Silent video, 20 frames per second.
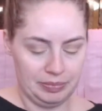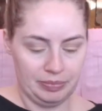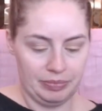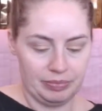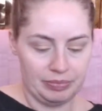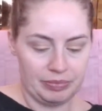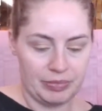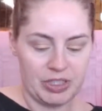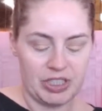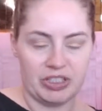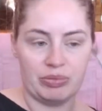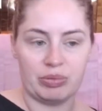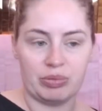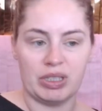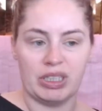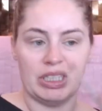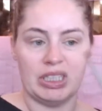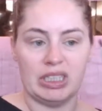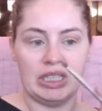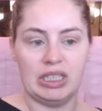Just
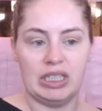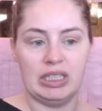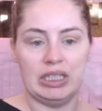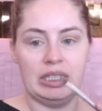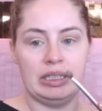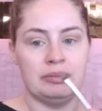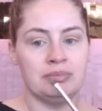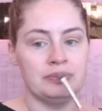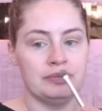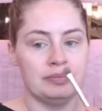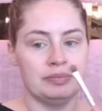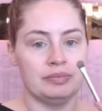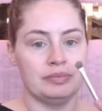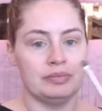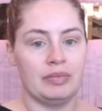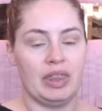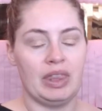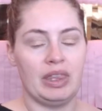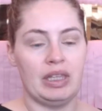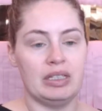really lightly.
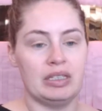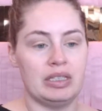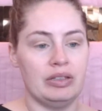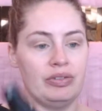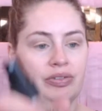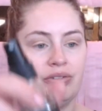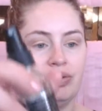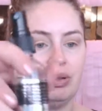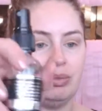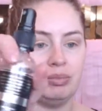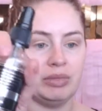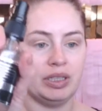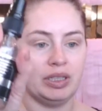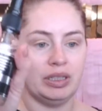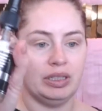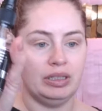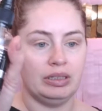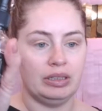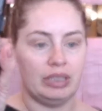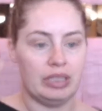This is from
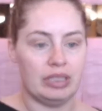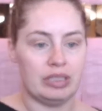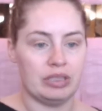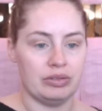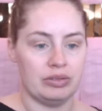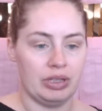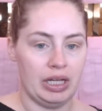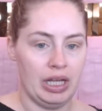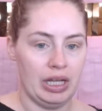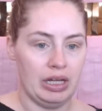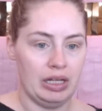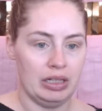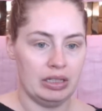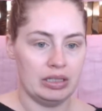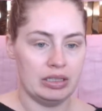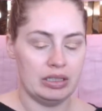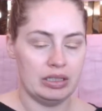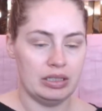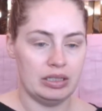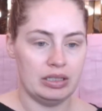Clean Kiss
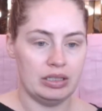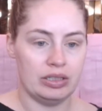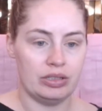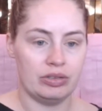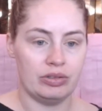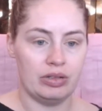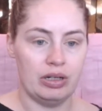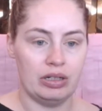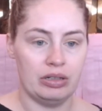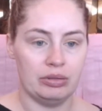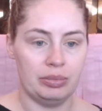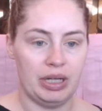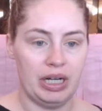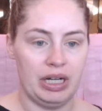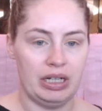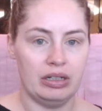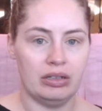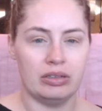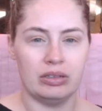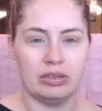Organics. It's a Toronto
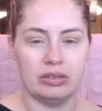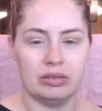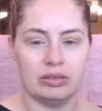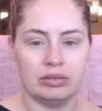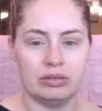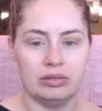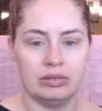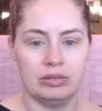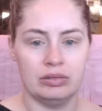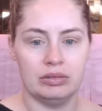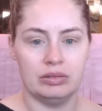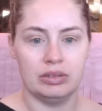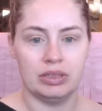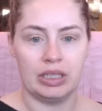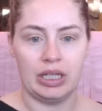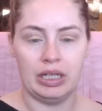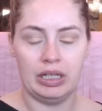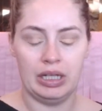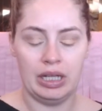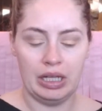brand, or it's a
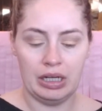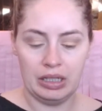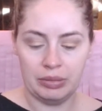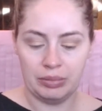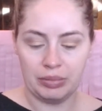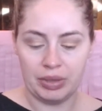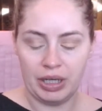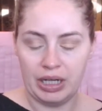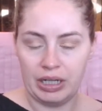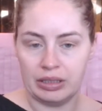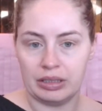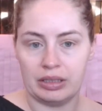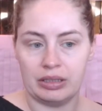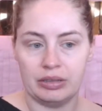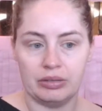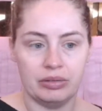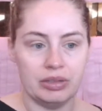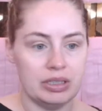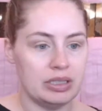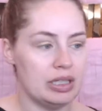Canadian brand. I don't
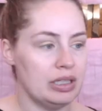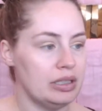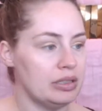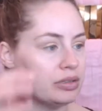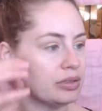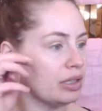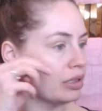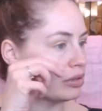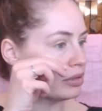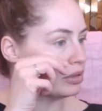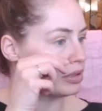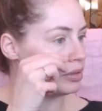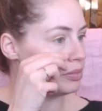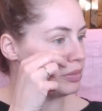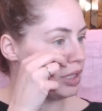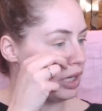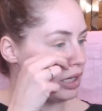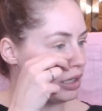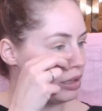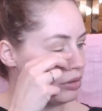want to say Toronto because I'm
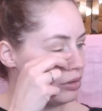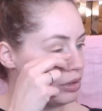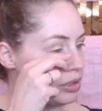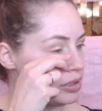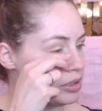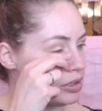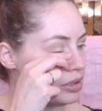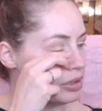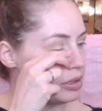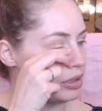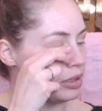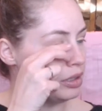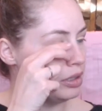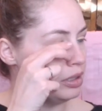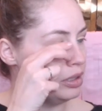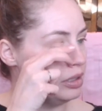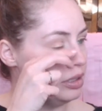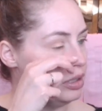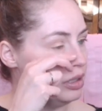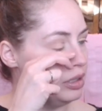not quite sure
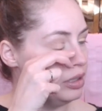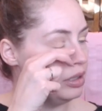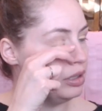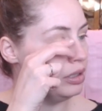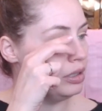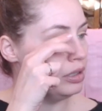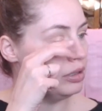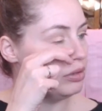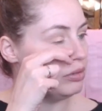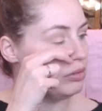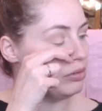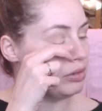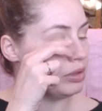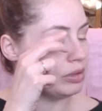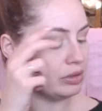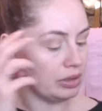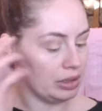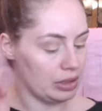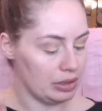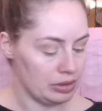whether
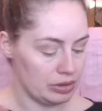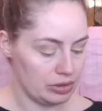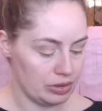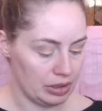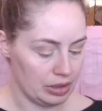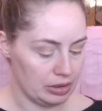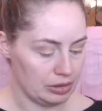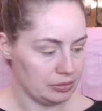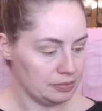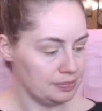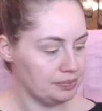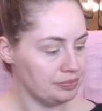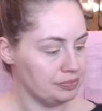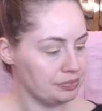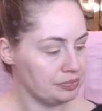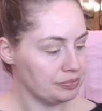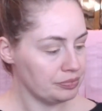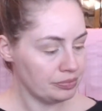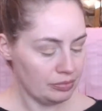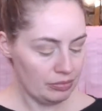or not it's Toronto.
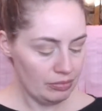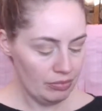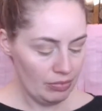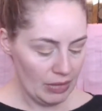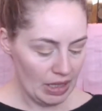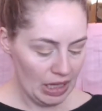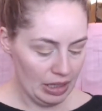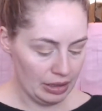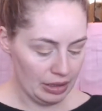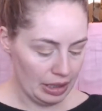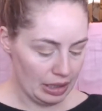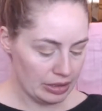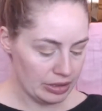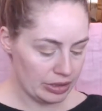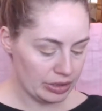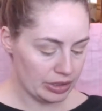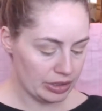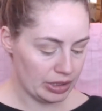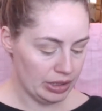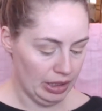And that's
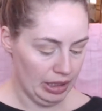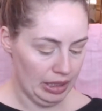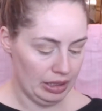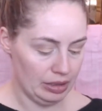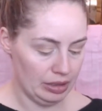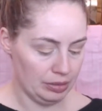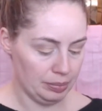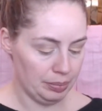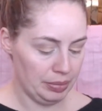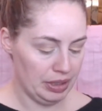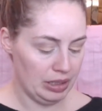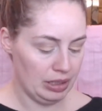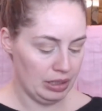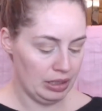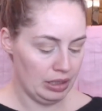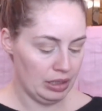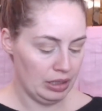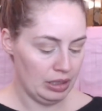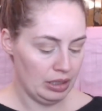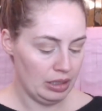just going to help
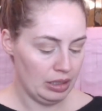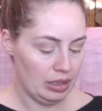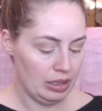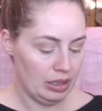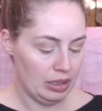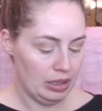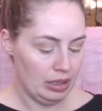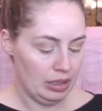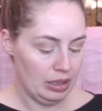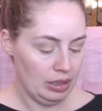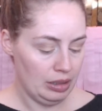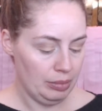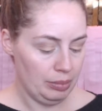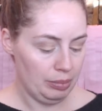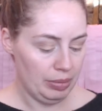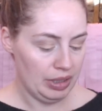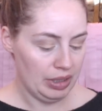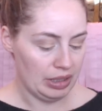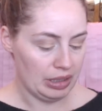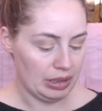
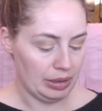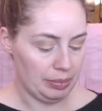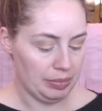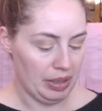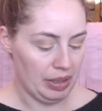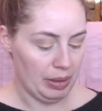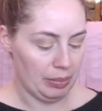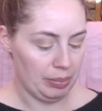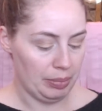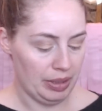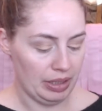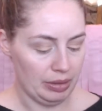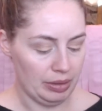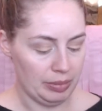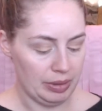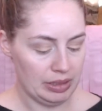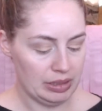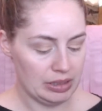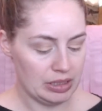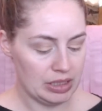pick up that
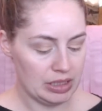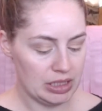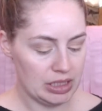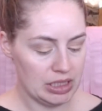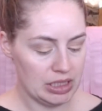pigment.